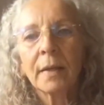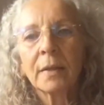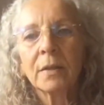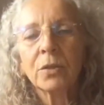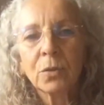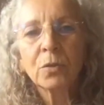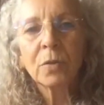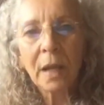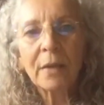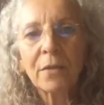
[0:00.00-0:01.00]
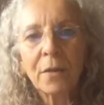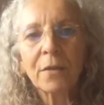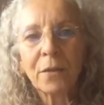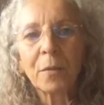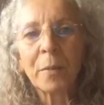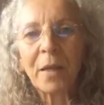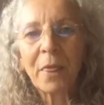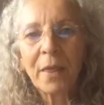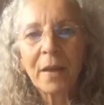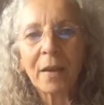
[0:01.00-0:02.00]
do life affirming
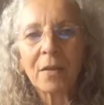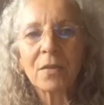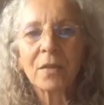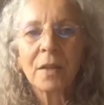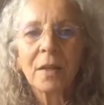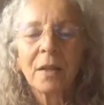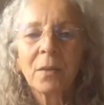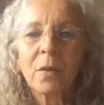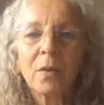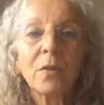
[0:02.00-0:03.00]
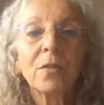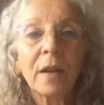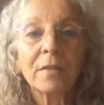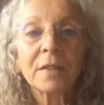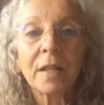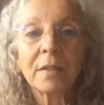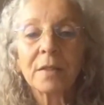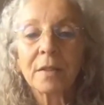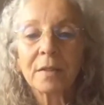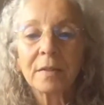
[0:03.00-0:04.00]
things with your five
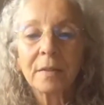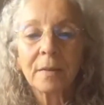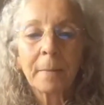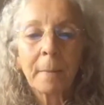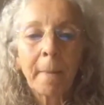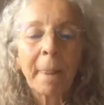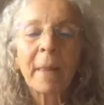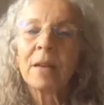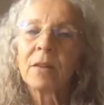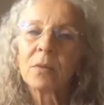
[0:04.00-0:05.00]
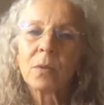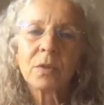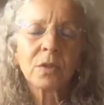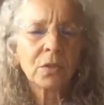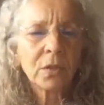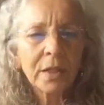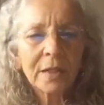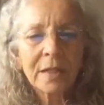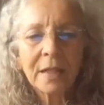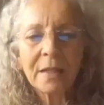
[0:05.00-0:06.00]
senses. In other words, look
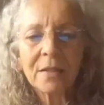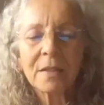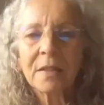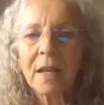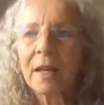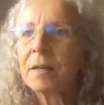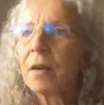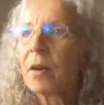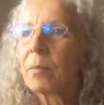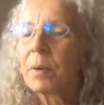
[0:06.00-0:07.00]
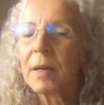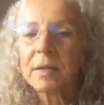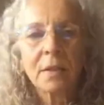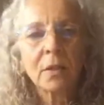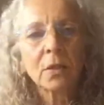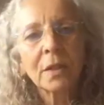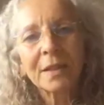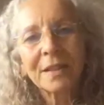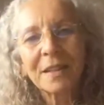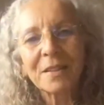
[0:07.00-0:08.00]
at things that are pleasant, look
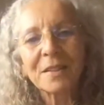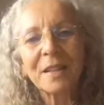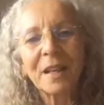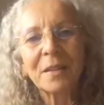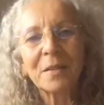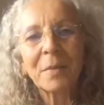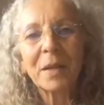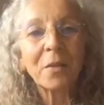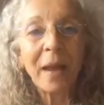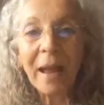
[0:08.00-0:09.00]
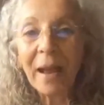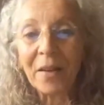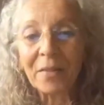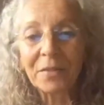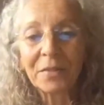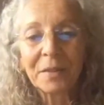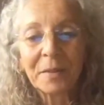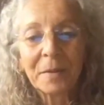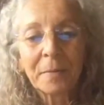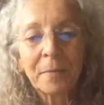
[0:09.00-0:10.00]
at things that make you laugh.
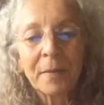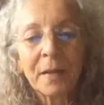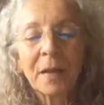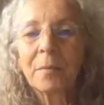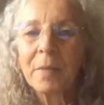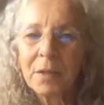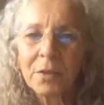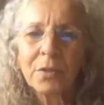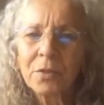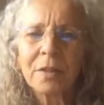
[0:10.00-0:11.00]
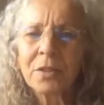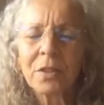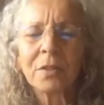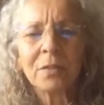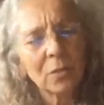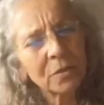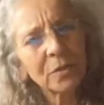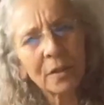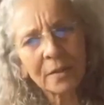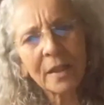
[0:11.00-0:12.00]
Make sure that you
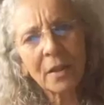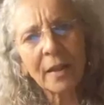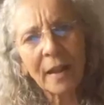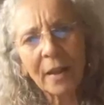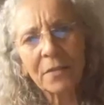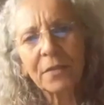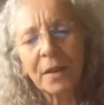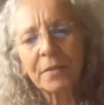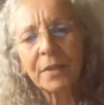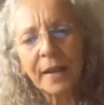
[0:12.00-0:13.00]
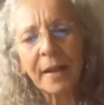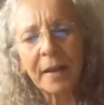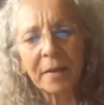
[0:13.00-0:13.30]
laugh every day.